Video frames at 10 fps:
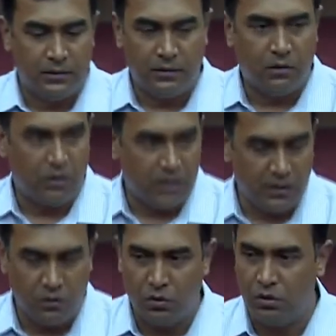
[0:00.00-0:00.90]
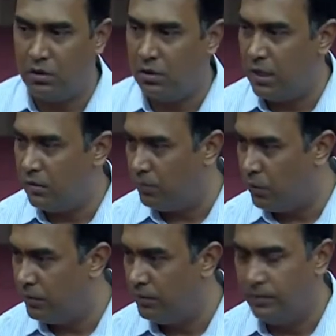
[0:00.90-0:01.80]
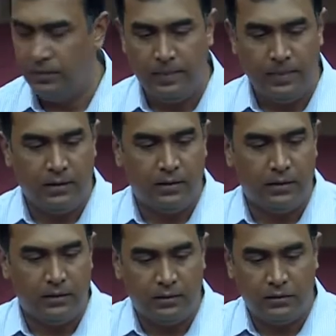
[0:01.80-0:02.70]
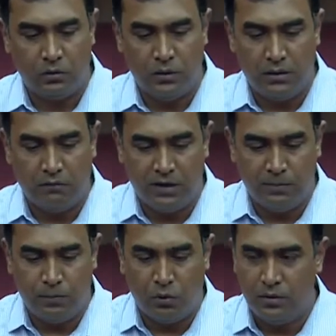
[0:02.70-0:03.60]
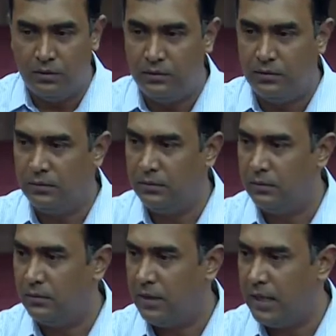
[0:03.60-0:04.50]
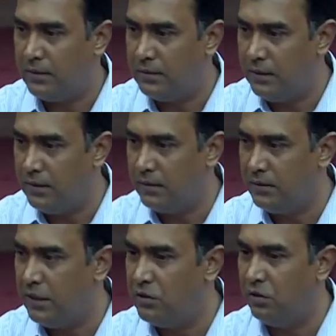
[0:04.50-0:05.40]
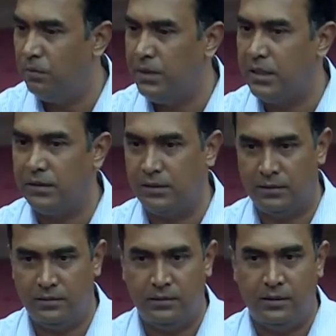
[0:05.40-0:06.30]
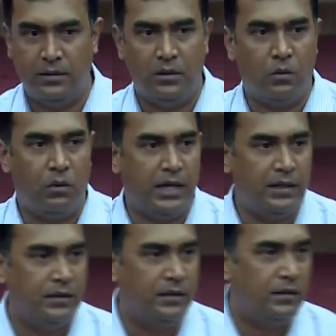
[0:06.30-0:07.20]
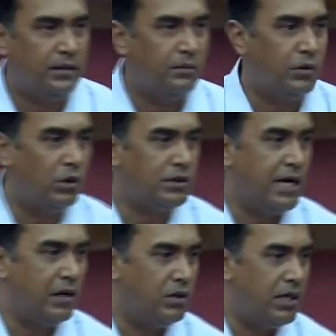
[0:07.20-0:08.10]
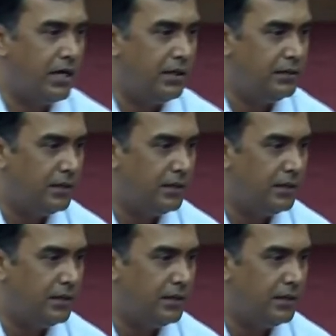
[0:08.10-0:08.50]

or a nano hole or a nano pore. So, in one pore I see a change of pH, why? Because hydrogen ion is